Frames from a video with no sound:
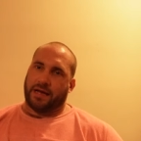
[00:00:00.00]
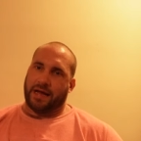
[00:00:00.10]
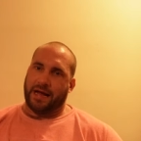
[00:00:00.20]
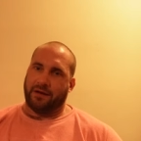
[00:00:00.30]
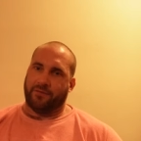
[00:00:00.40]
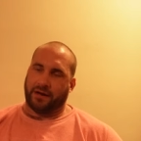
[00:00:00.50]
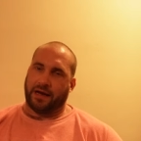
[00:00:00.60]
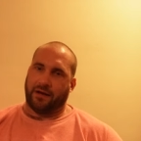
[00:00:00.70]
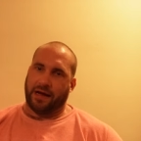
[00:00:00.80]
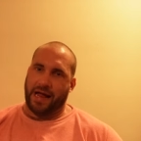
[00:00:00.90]
heavy
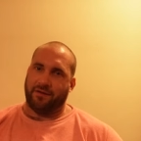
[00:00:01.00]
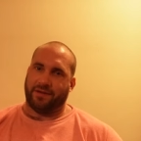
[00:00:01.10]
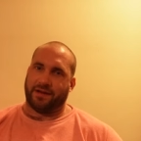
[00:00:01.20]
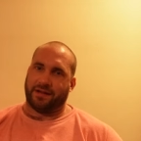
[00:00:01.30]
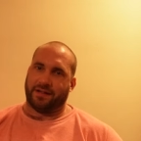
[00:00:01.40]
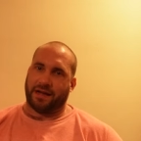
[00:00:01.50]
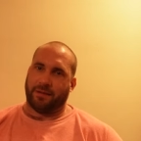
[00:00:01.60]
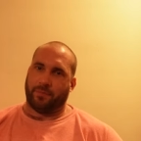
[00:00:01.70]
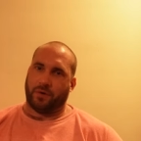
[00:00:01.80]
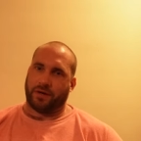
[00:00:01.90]
heavier than that
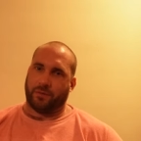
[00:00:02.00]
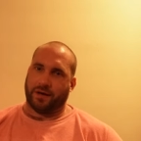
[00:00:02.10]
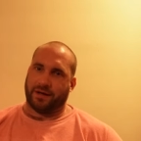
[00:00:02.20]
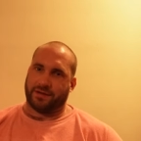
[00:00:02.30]
in body weight